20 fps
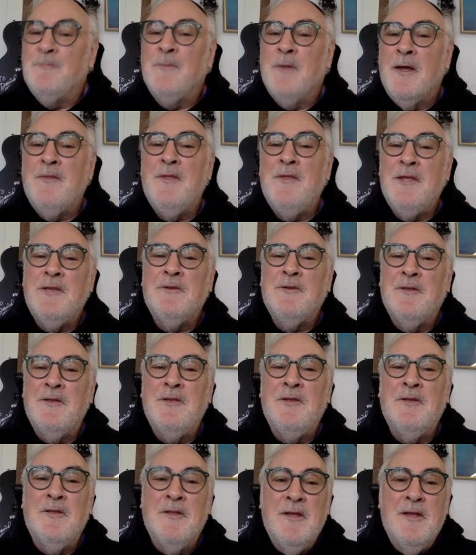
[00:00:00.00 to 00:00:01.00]
I think
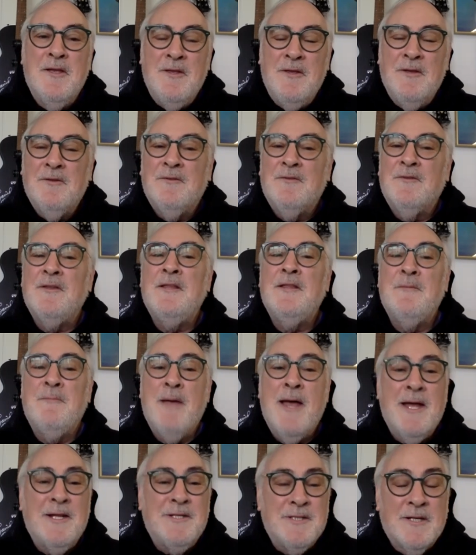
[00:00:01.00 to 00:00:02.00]
you'll see the
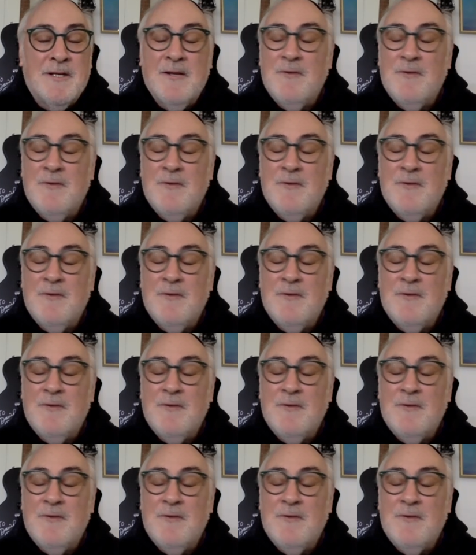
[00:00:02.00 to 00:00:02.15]
magic.